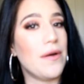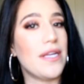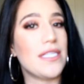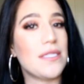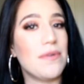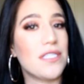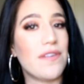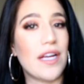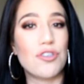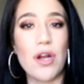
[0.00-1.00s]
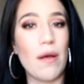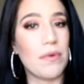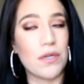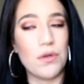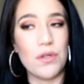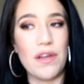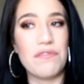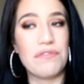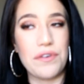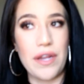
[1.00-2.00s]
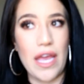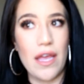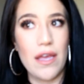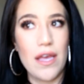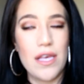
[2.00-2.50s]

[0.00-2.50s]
and it smells very tropical and fruity.